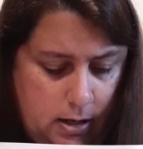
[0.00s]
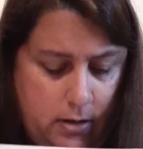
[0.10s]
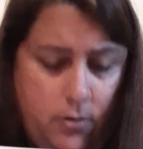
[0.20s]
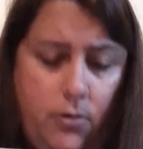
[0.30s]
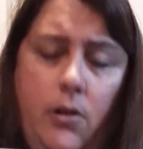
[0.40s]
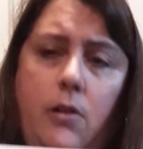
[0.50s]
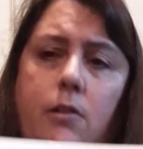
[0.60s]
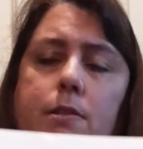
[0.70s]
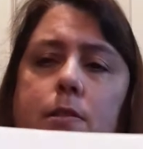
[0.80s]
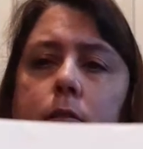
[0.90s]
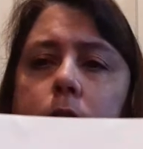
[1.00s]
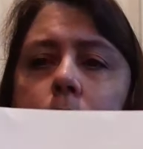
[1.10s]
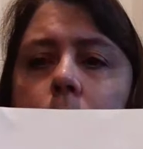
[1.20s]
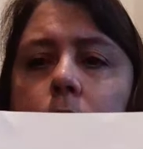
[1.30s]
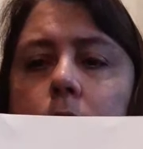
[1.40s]
across.
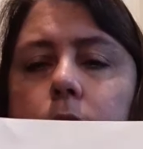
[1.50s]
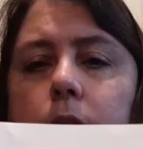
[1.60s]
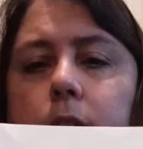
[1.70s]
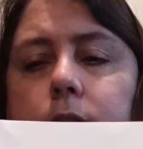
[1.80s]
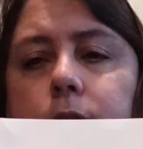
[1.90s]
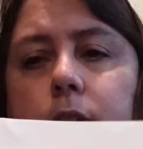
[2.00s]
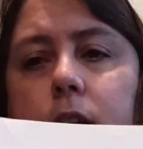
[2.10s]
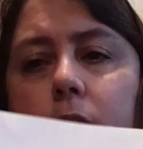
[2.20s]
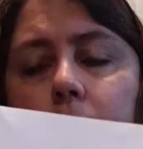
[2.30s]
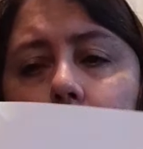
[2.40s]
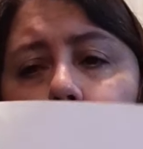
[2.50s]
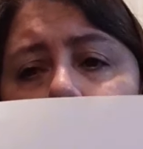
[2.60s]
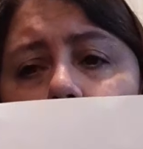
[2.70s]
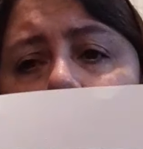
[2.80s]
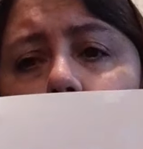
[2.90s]
That's the
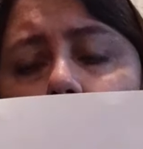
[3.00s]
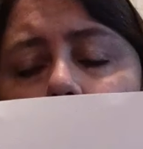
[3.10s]
capital